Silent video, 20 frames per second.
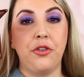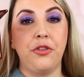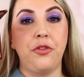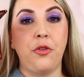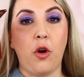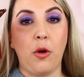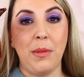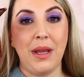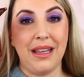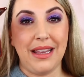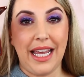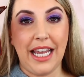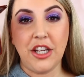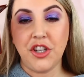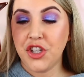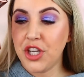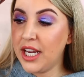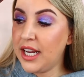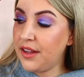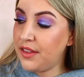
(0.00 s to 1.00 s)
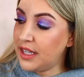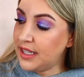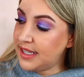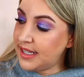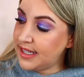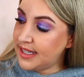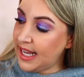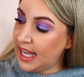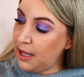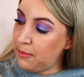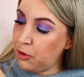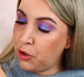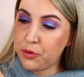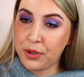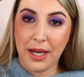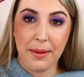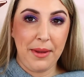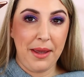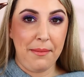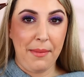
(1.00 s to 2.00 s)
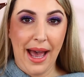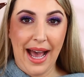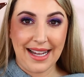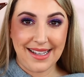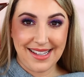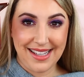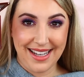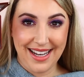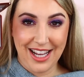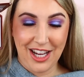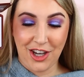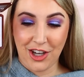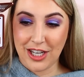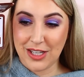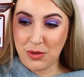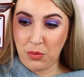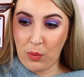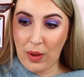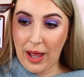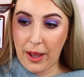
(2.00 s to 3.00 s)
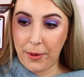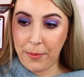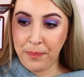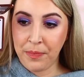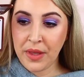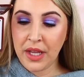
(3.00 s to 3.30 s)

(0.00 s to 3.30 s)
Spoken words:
formulation, the same creamy mattes in here as well.